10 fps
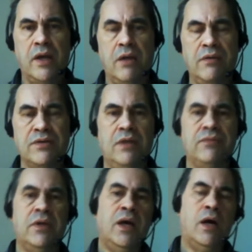care of ourselves,
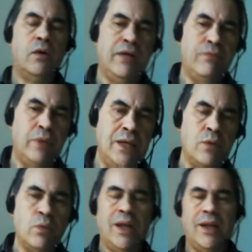how, if we eat
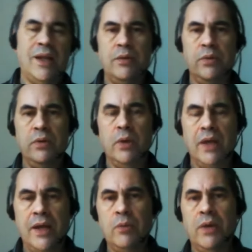well, and if we
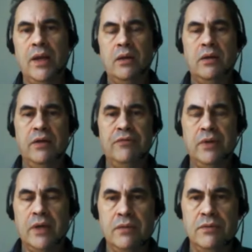relate well, or if we
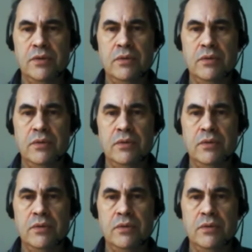kind of do